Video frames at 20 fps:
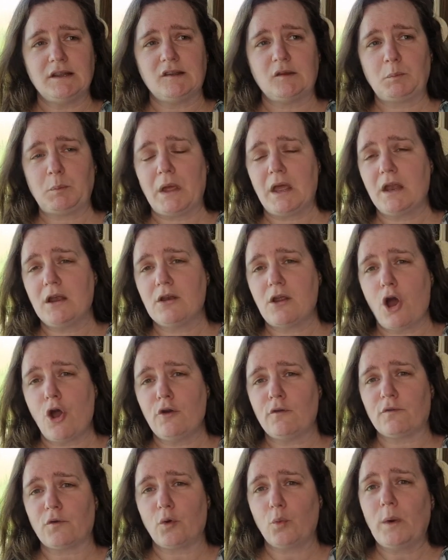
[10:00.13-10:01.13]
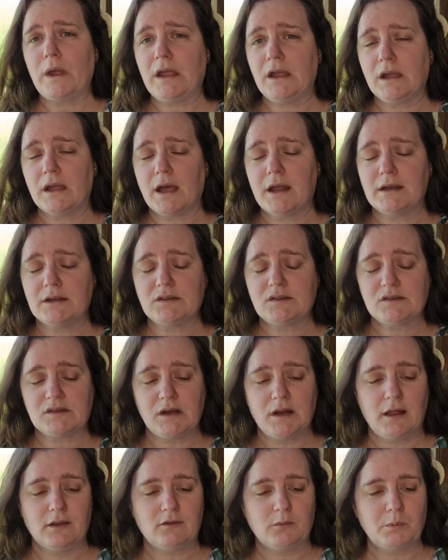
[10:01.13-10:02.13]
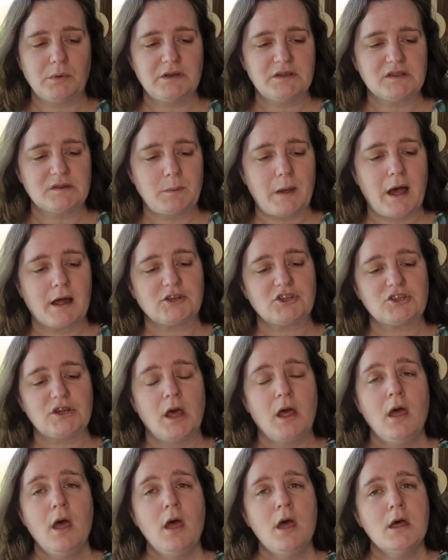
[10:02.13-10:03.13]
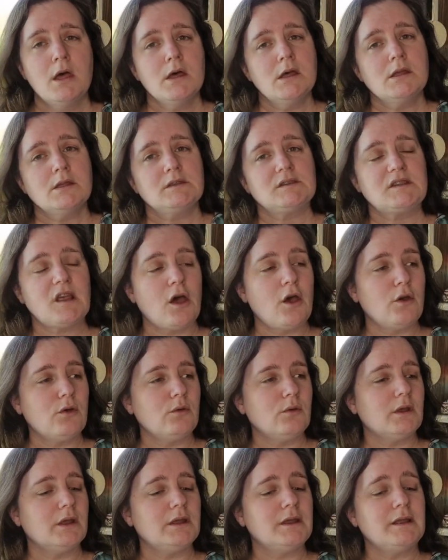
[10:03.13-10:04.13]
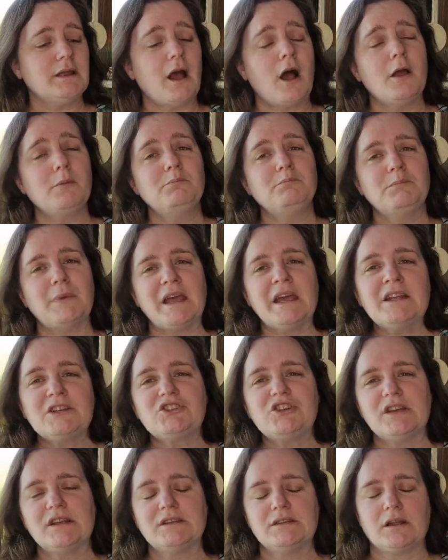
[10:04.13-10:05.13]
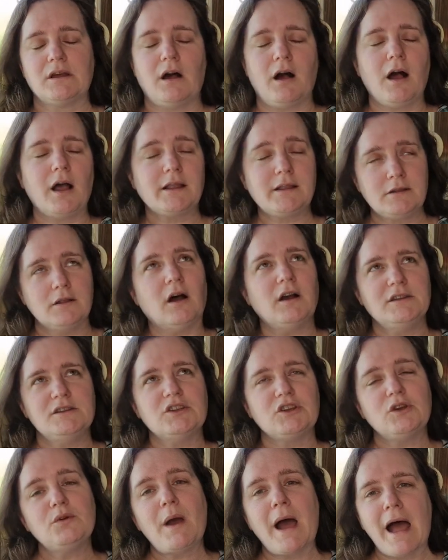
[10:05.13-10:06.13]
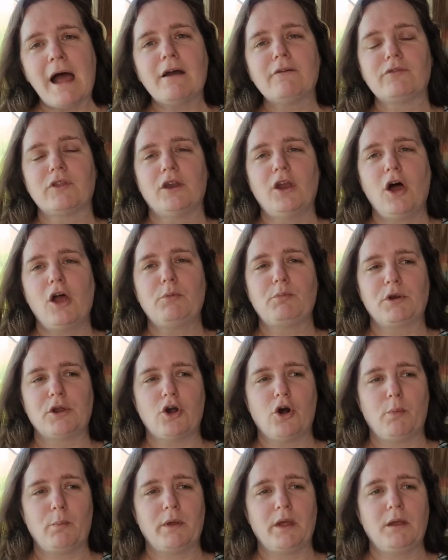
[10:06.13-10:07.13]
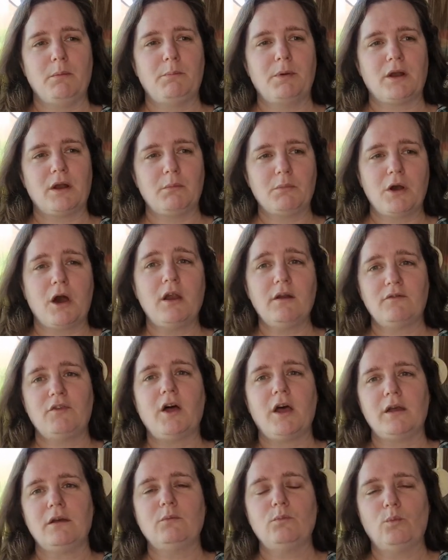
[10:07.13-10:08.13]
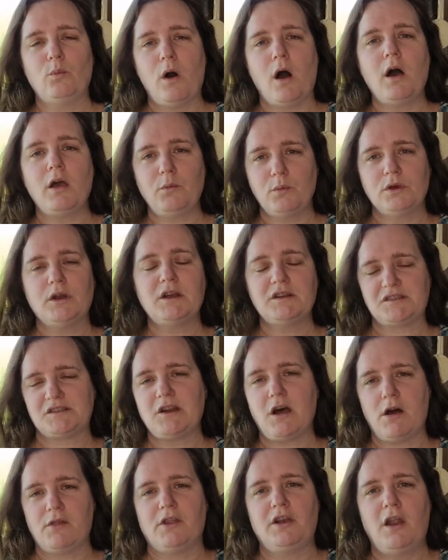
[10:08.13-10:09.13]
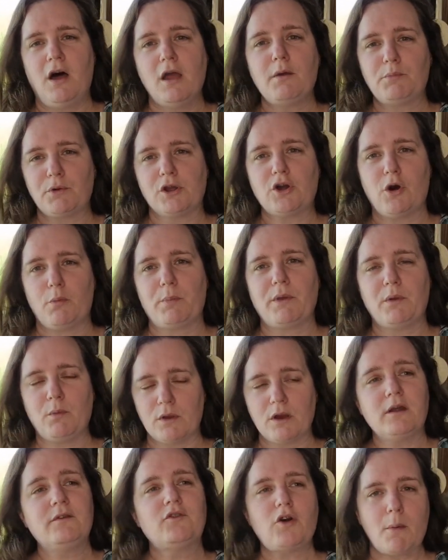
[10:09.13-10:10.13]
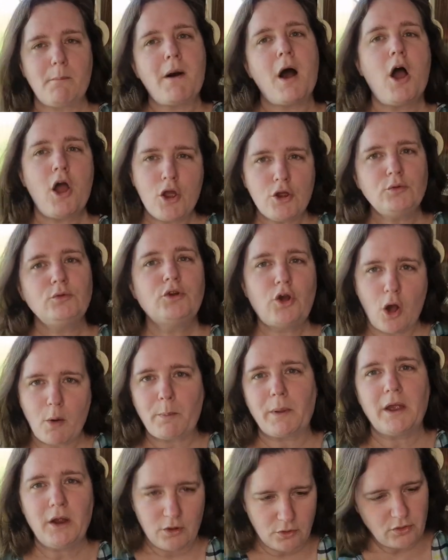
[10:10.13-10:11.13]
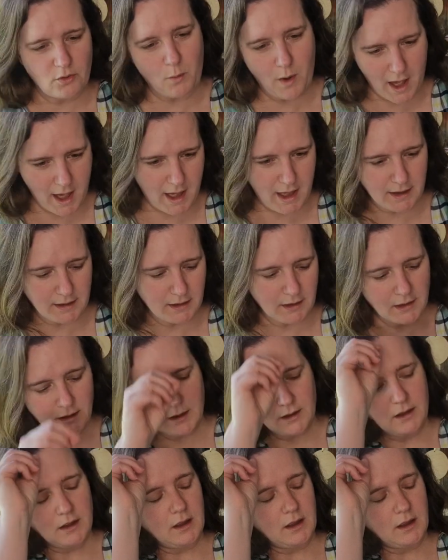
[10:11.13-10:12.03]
it's been over a week and it still hasn't been dispatched. So I'm itching. I, I do have the library copy, but I'm kind of like, why would I start the library copy when I've got my own copy on the way?